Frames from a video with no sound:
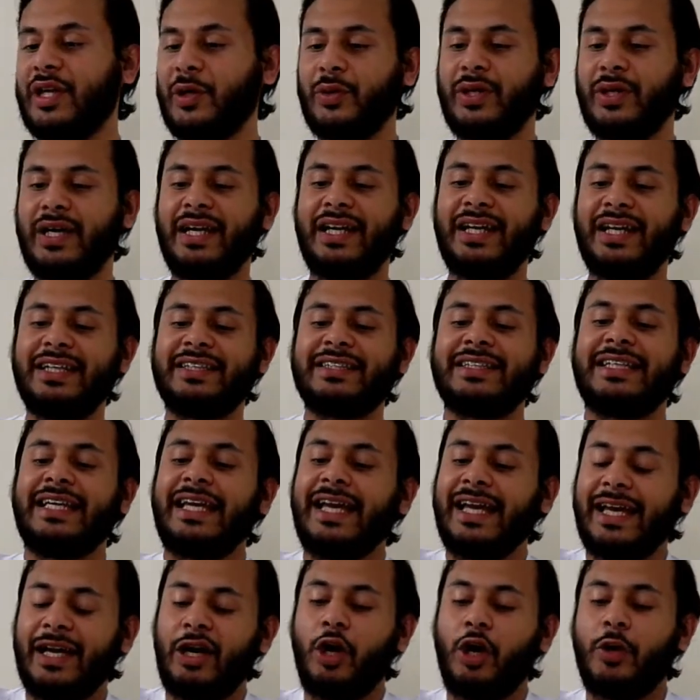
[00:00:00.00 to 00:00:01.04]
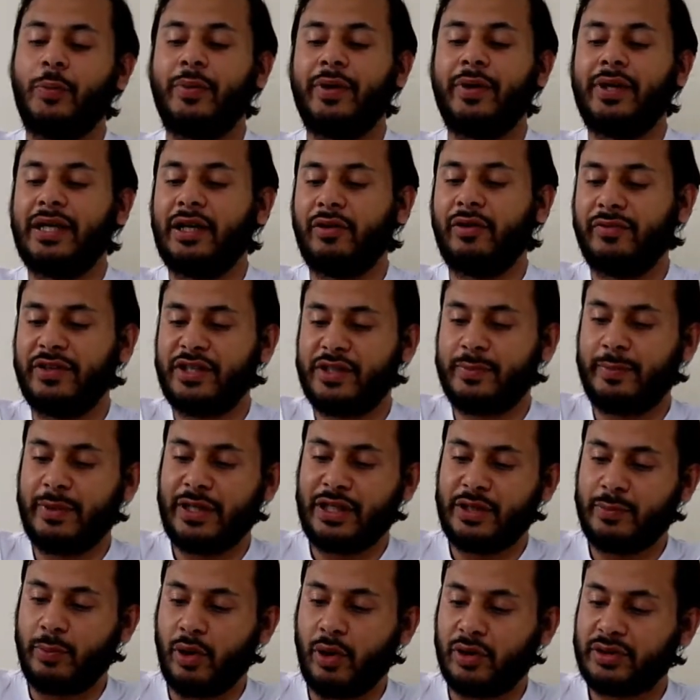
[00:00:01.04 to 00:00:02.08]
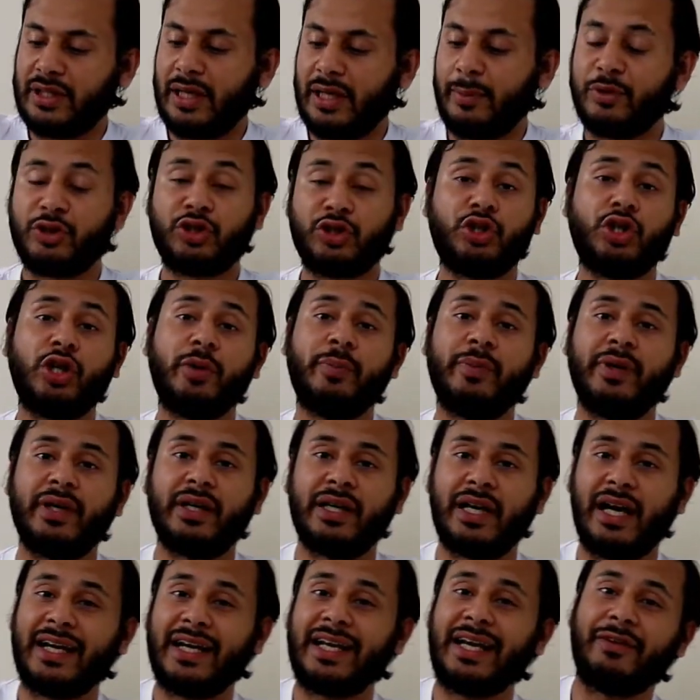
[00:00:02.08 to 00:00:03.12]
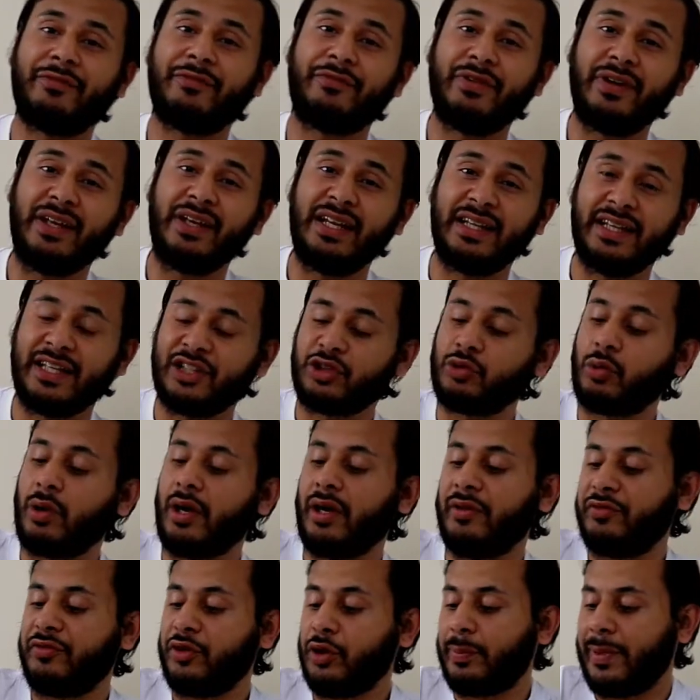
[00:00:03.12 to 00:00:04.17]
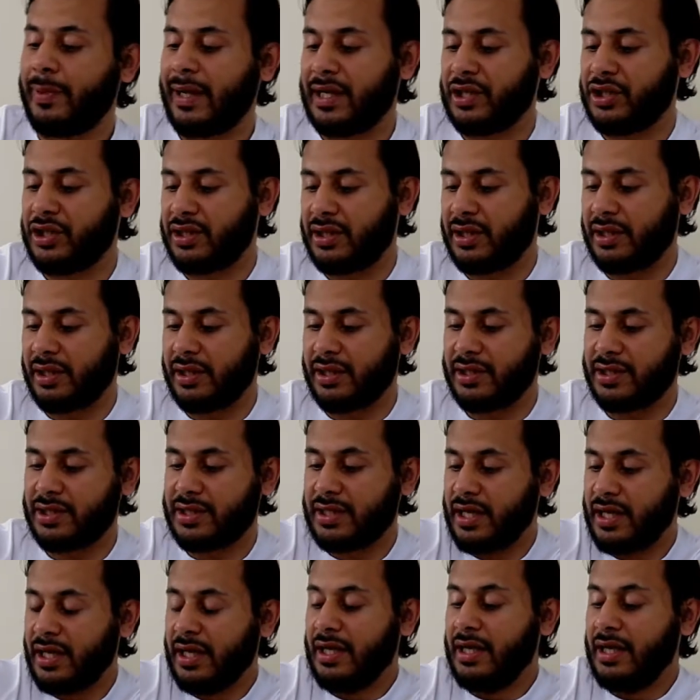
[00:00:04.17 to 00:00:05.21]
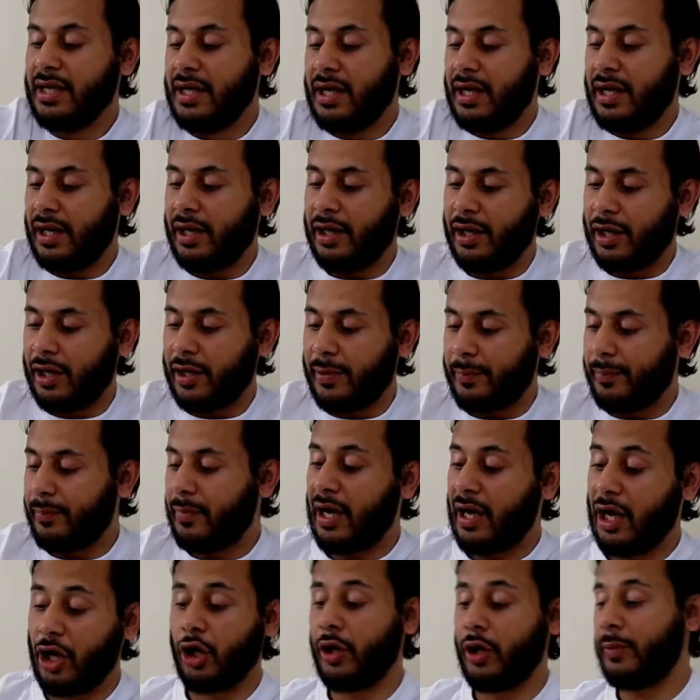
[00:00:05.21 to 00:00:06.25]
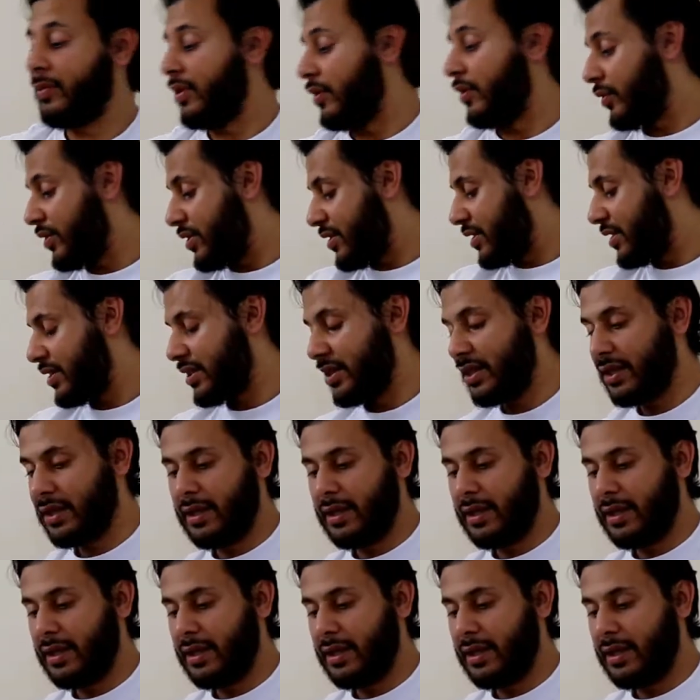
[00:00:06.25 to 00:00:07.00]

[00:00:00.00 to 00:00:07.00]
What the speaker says: Okay, let's get opening of this big box. I'm assuming, I get a feeling there's quite a few packages in this. I hope there is.